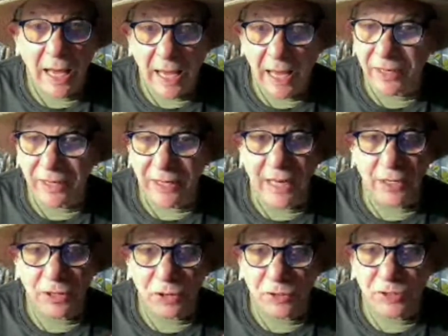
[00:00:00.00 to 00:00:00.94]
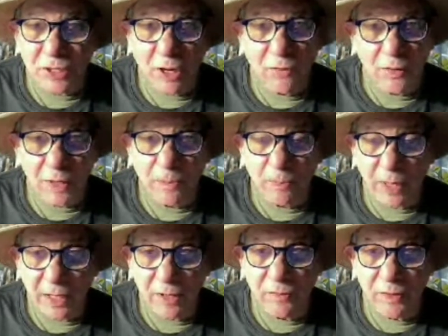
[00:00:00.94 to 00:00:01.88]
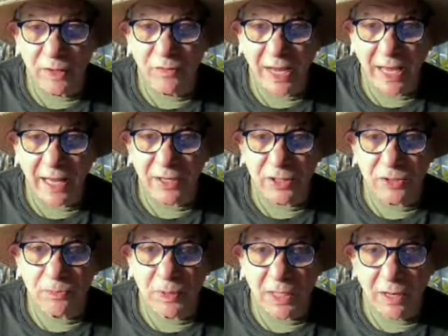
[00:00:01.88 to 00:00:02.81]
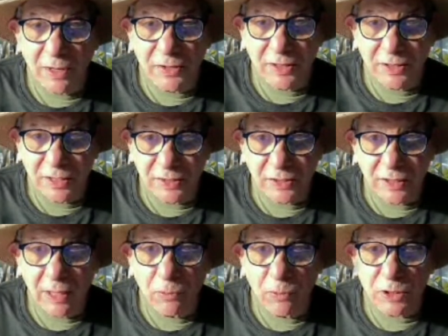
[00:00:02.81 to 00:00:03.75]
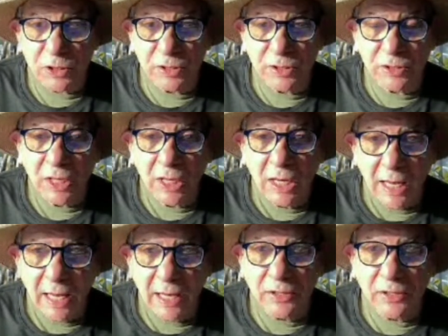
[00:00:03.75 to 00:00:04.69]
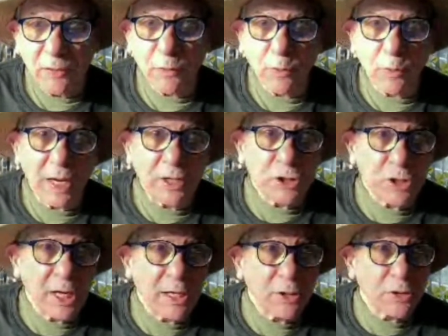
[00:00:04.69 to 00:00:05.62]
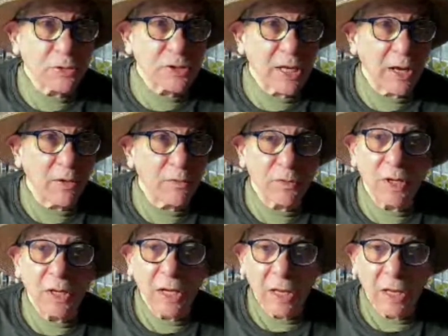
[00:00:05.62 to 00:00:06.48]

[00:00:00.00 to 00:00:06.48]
and get yourself a competitive advantage because it distinguishes and differentiates yourself,